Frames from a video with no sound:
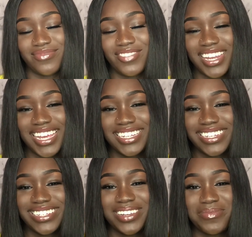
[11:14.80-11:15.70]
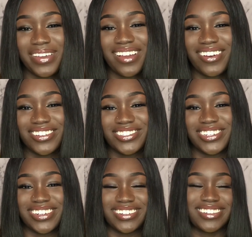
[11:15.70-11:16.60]
Relationship and
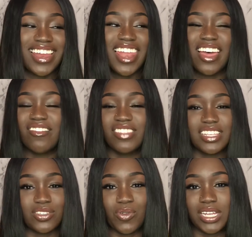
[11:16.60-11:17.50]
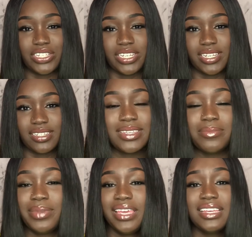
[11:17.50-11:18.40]
culture. Love this question.
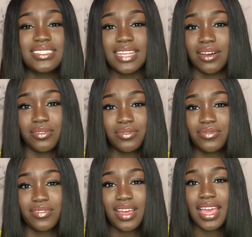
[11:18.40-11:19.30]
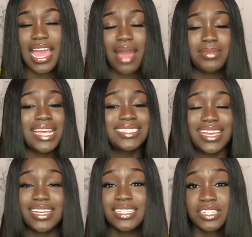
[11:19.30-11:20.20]
Be yourself. I'm not
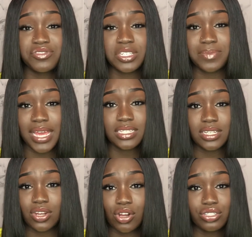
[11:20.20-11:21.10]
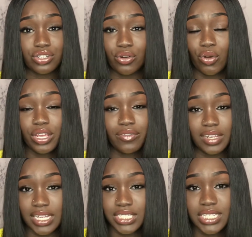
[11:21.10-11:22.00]
saying disrespect your culture or your
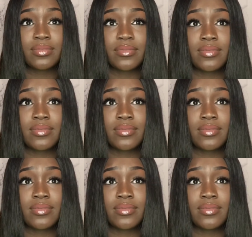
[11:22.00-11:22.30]
religion.